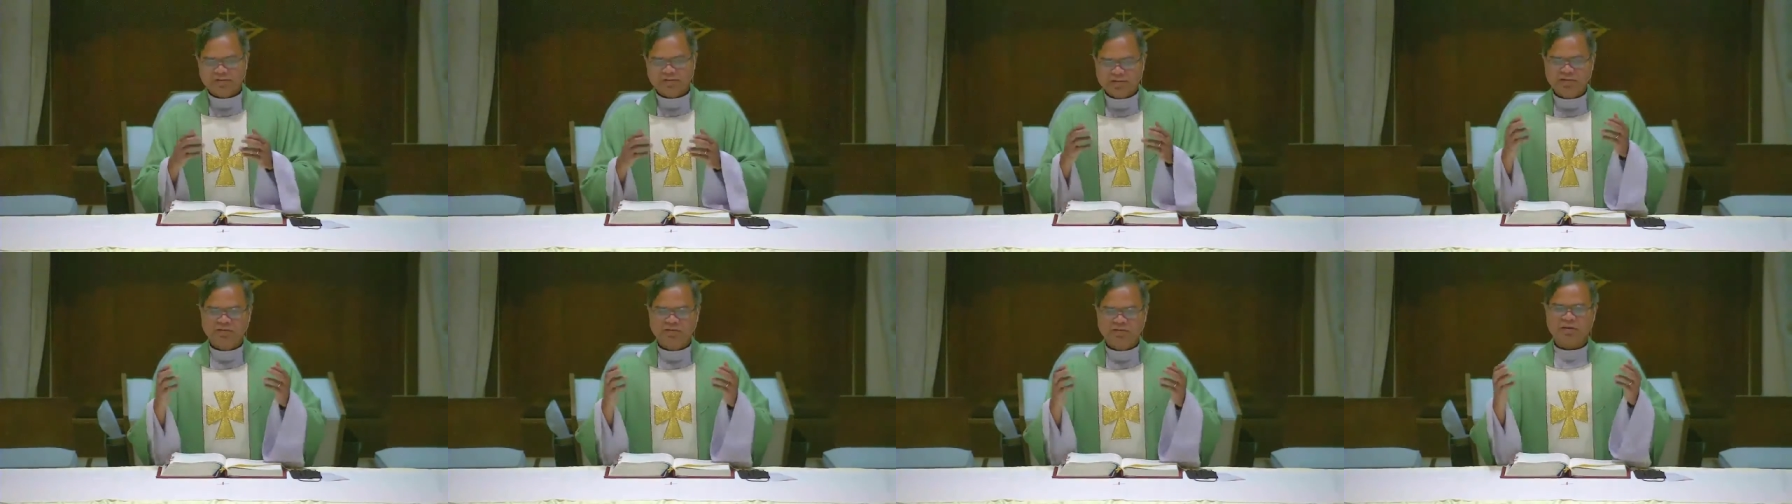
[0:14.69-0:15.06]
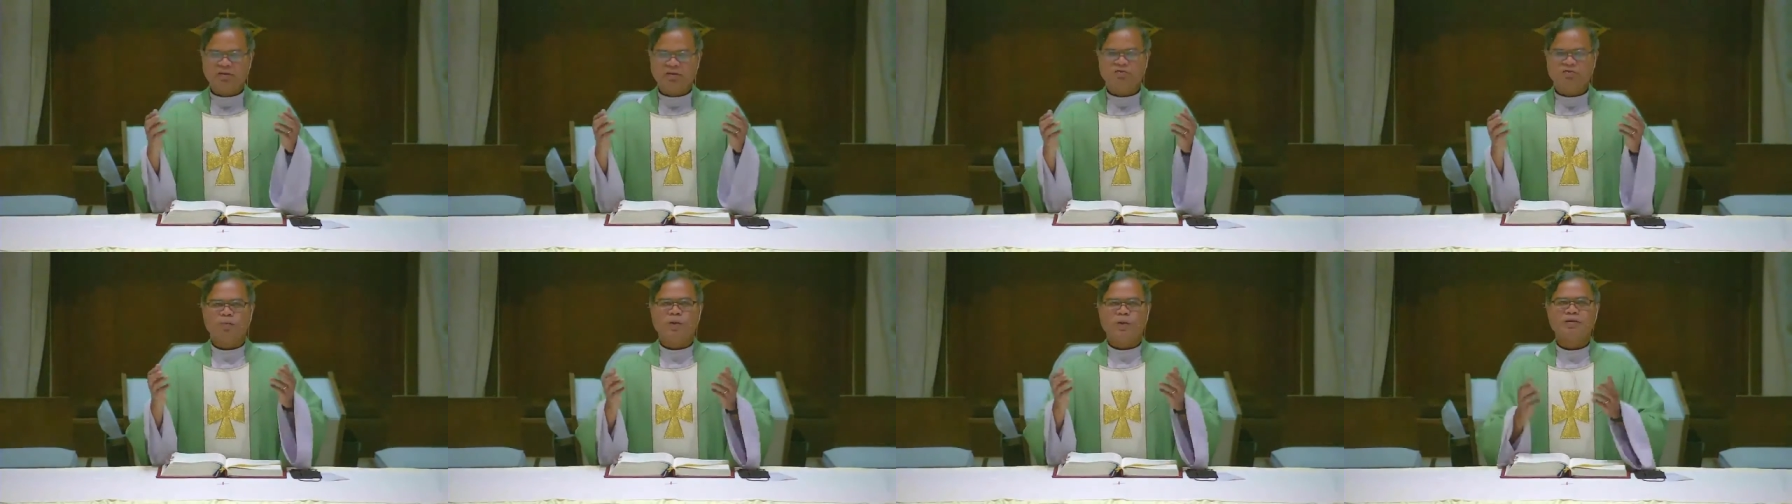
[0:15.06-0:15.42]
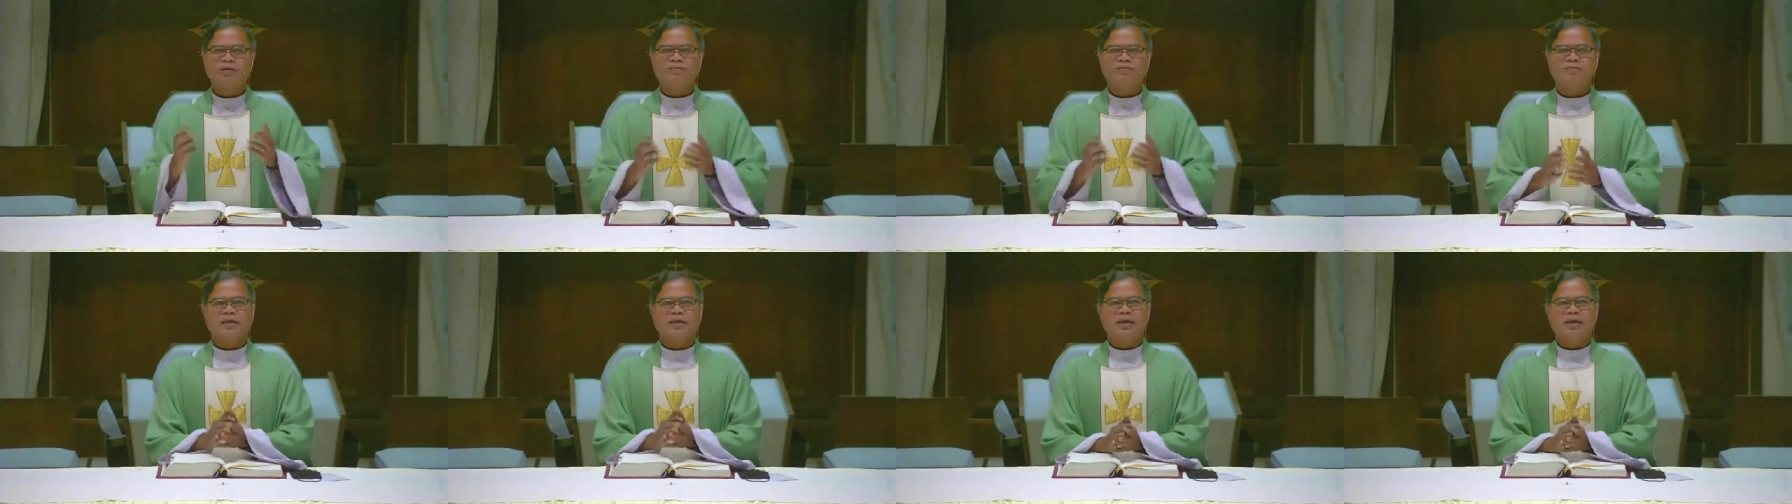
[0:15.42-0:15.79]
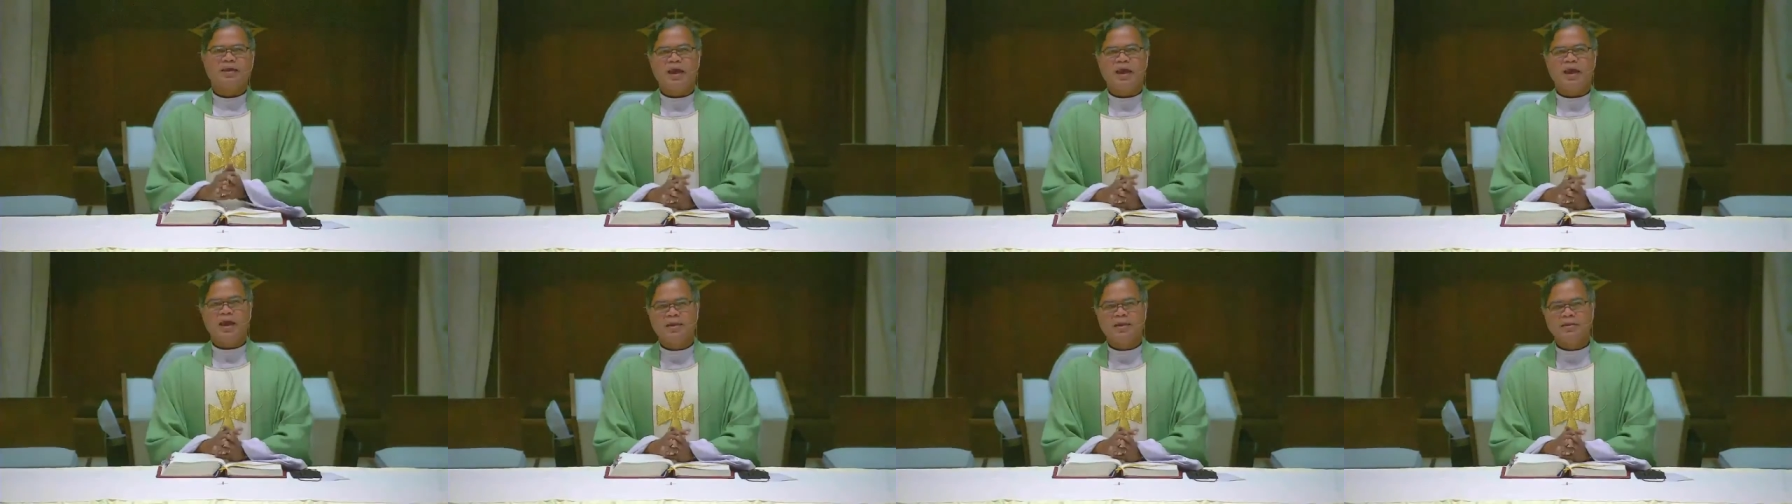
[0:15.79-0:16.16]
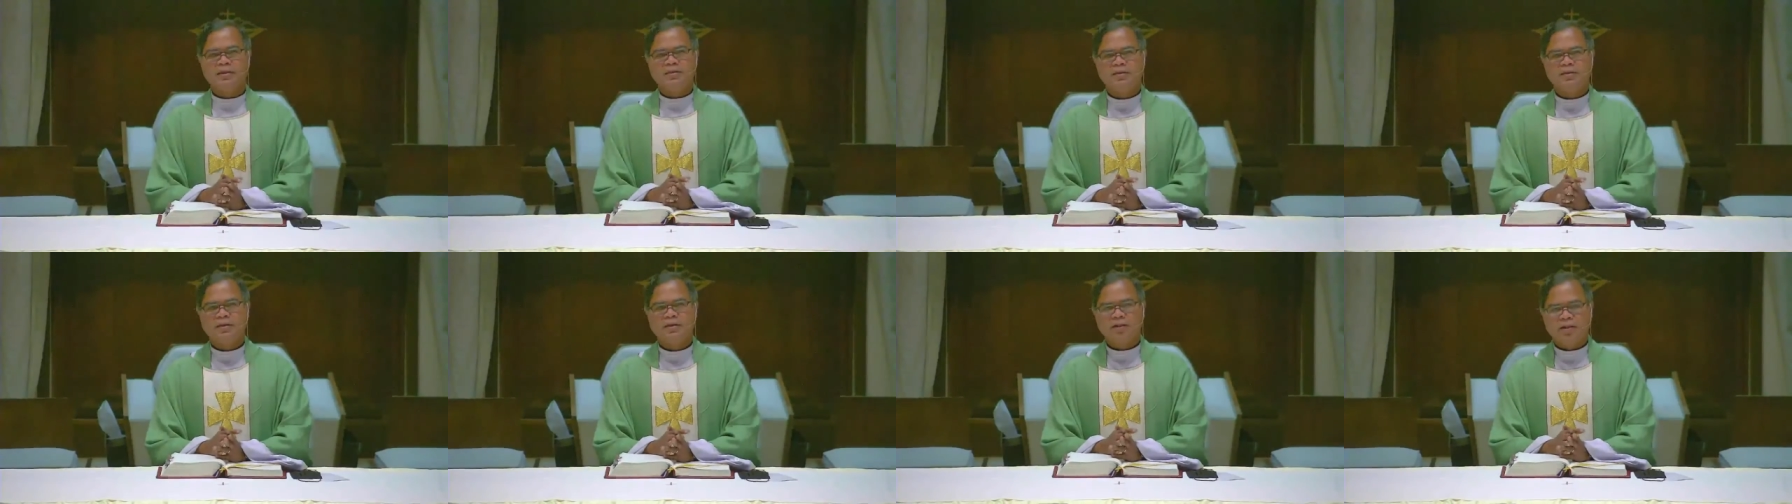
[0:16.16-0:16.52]
presences once
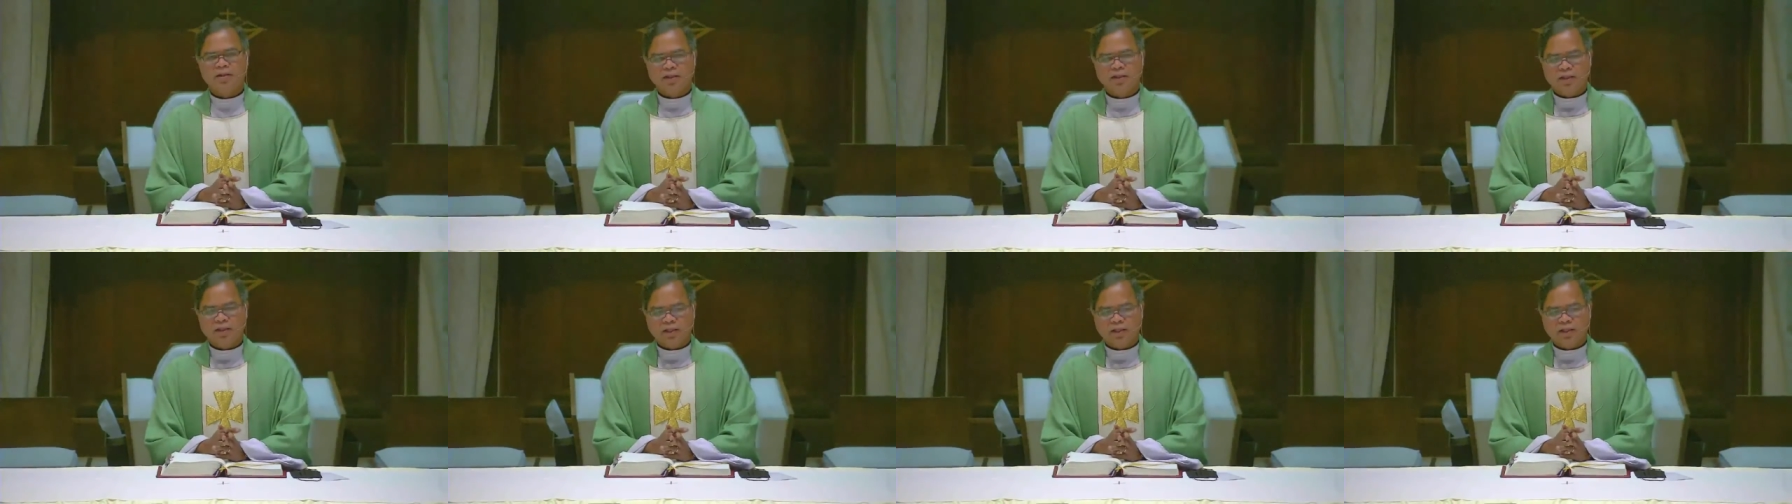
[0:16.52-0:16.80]
again